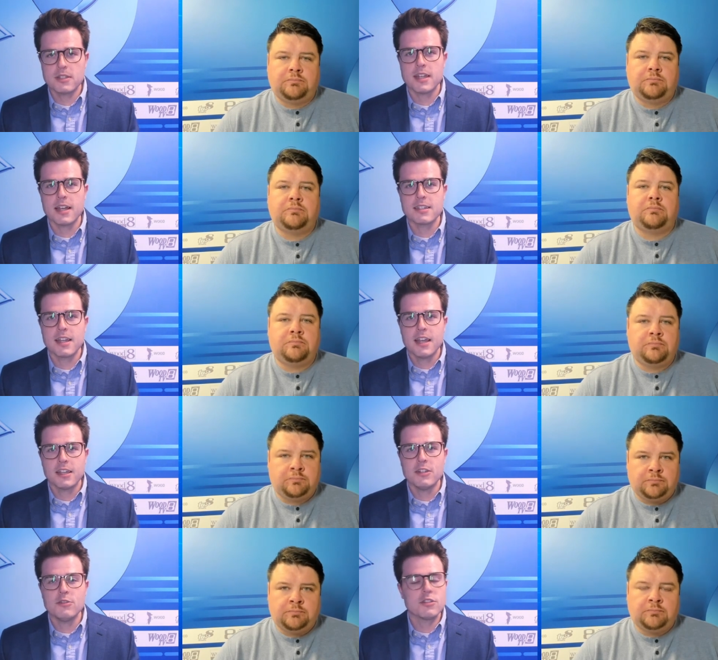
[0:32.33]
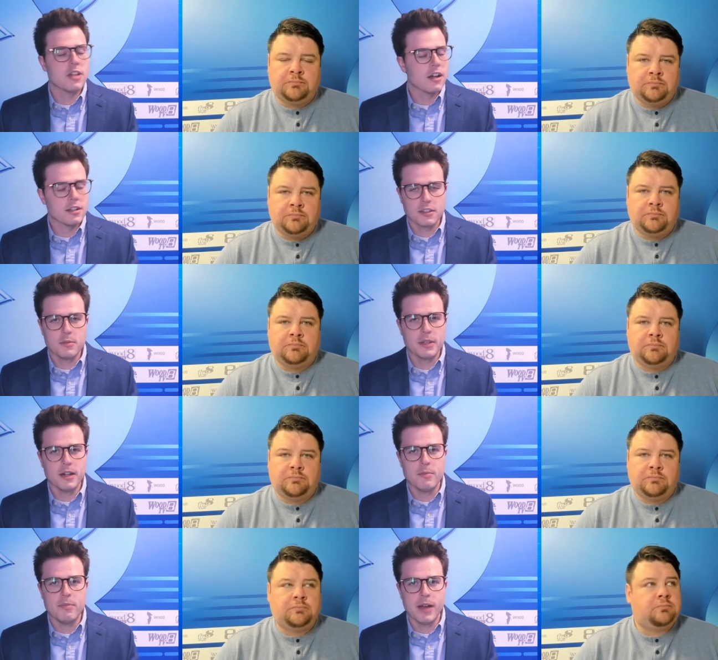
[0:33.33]
Speaker 1: test. Can you just talk a little
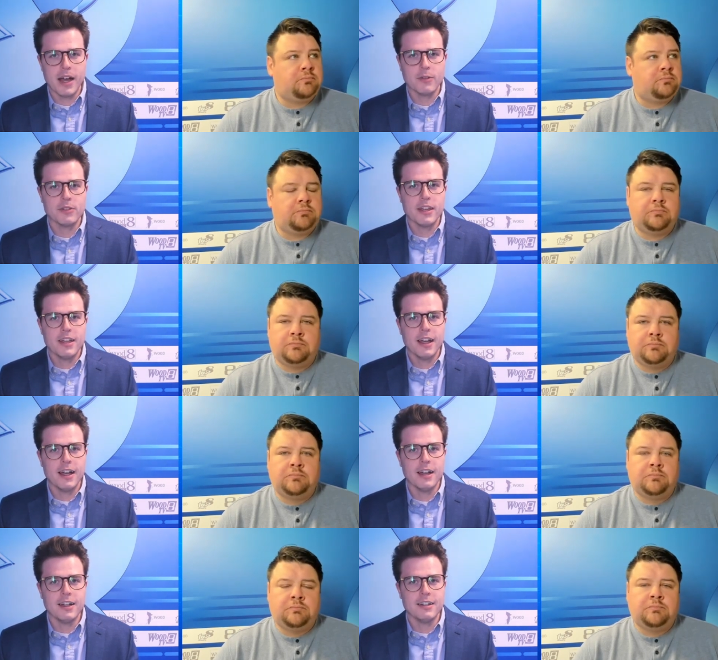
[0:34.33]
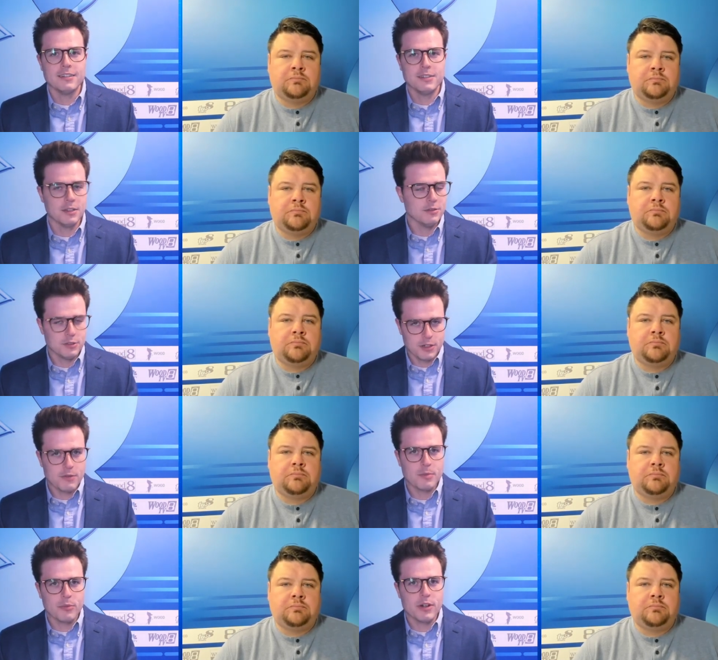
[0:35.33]
bit about, uh, you know, just
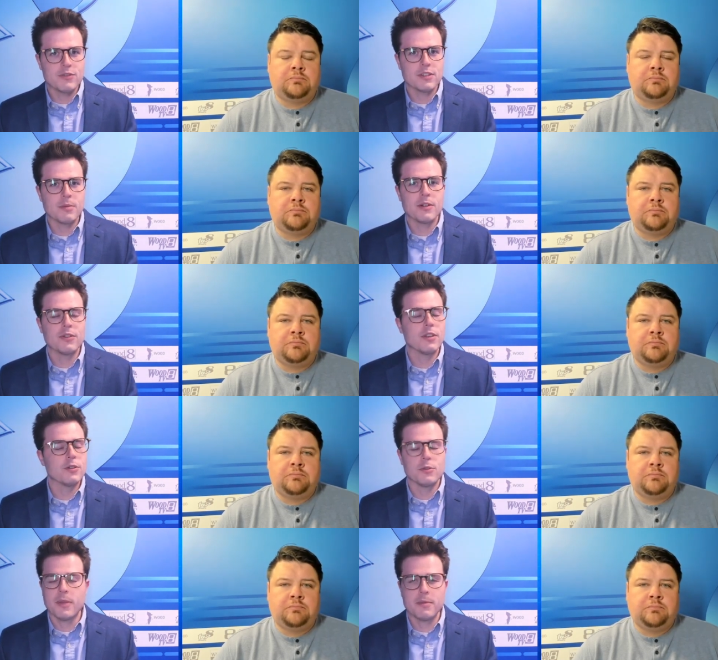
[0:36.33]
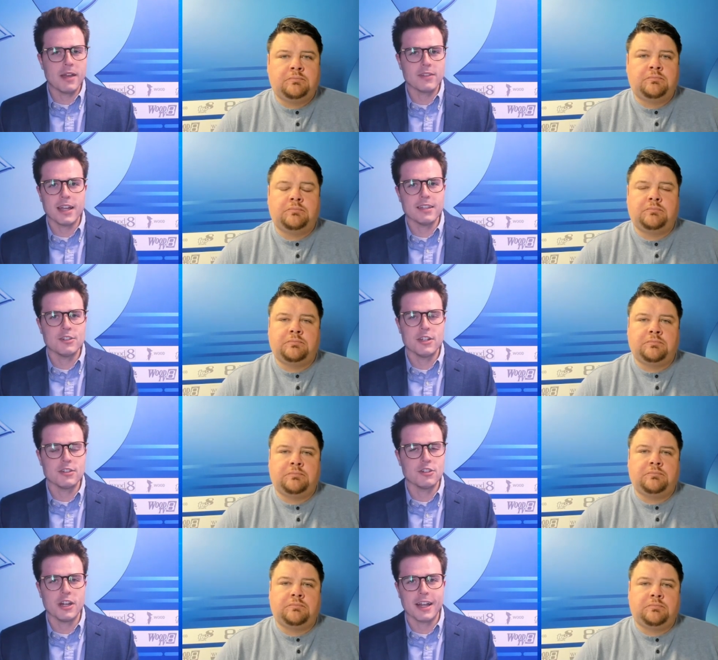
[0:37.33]
give a brief summary for those who maybe haven't gotten the
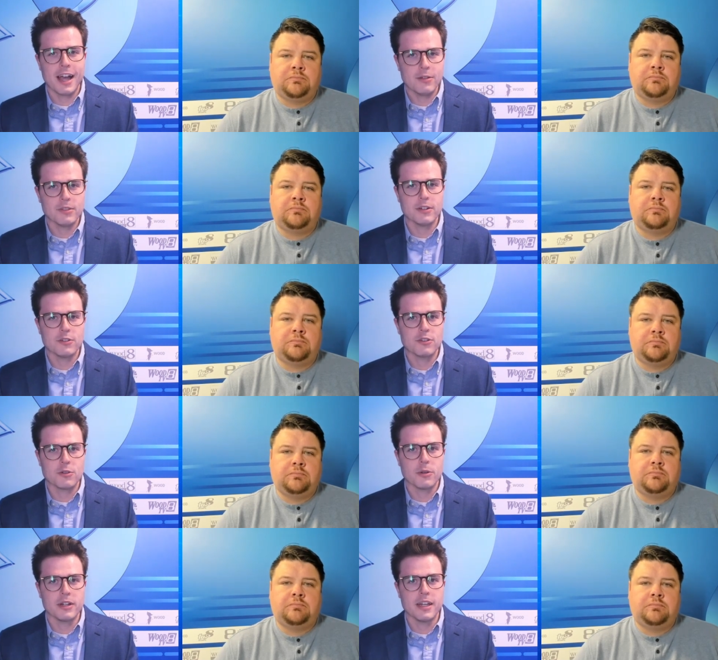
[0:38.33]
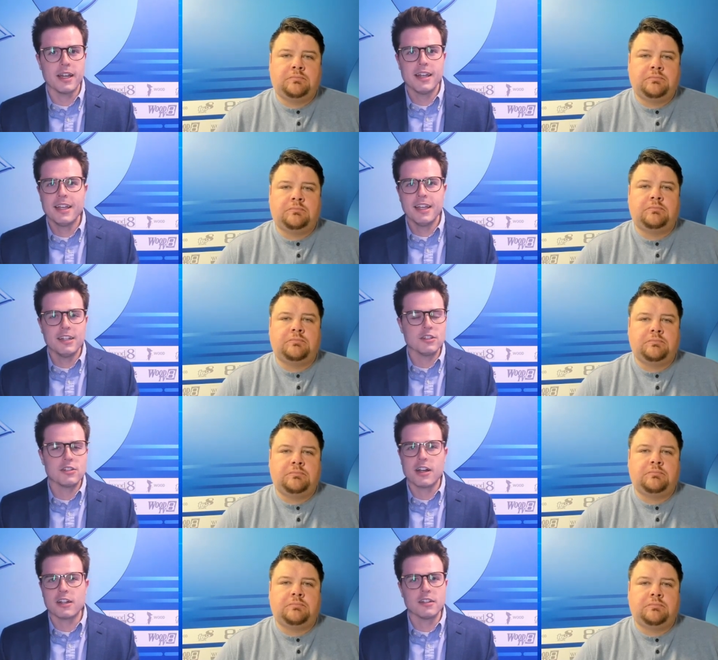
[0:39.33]
chance to check out their story yet, and
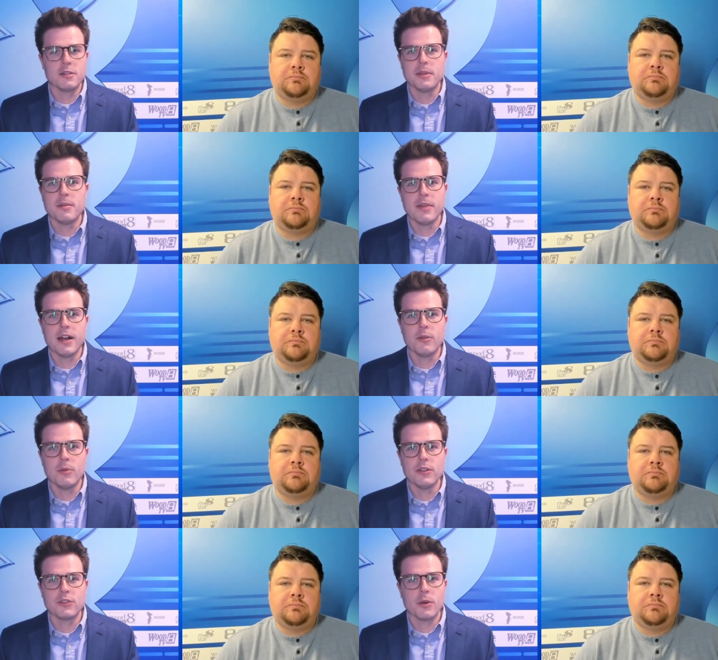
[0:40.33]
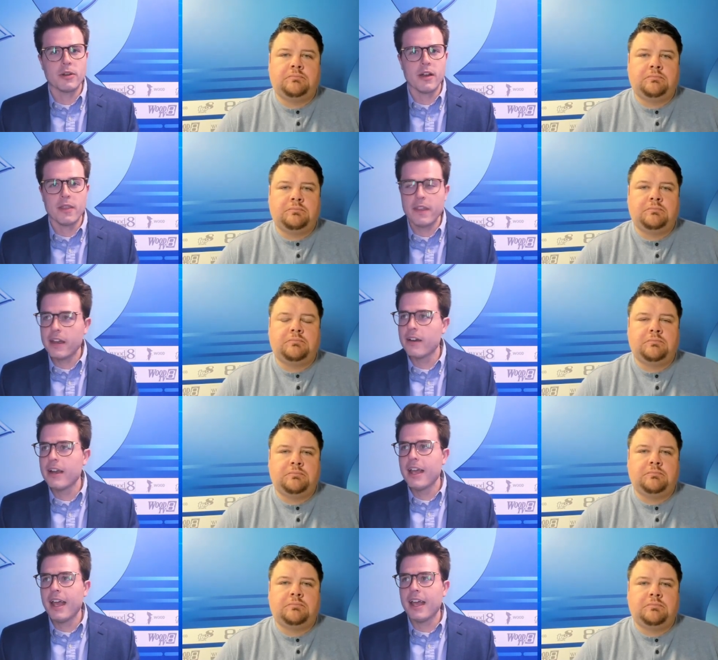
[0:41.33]
just talk a little bit about what's going on there?
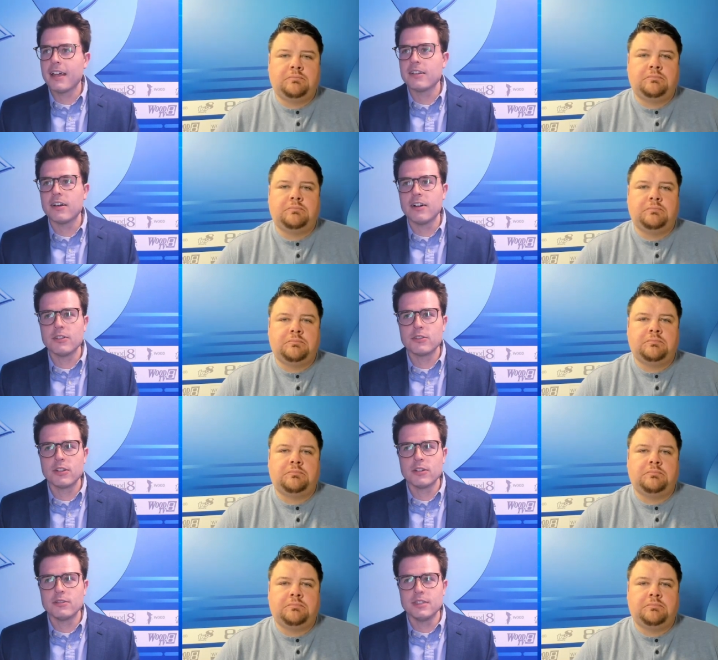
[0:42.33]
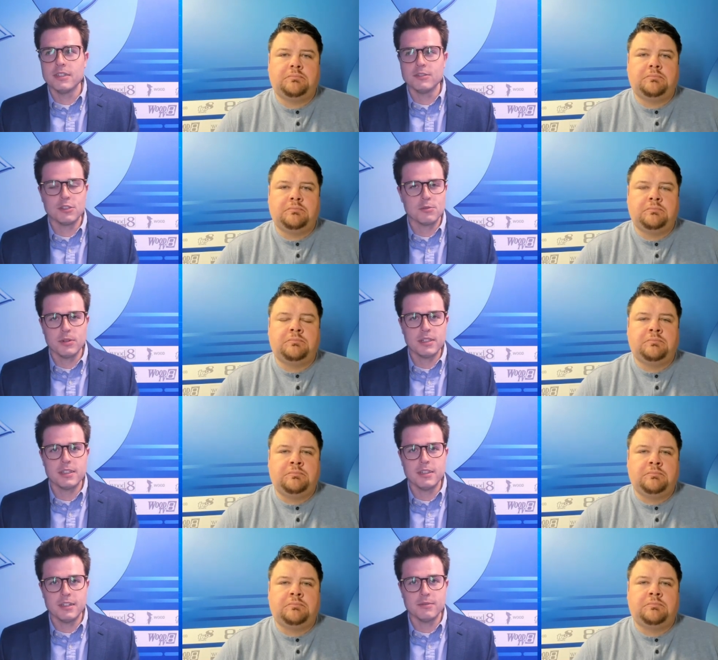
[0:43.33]
And also, you know, just
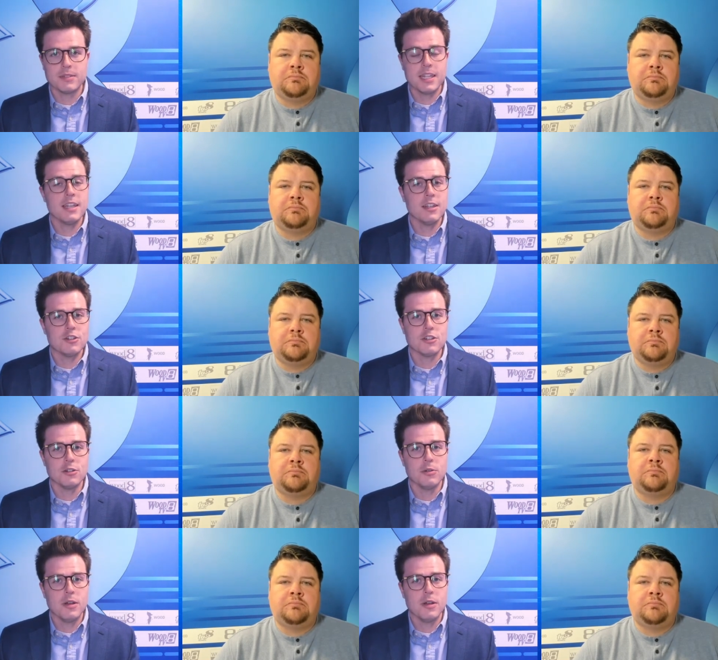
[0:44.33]
really the key issue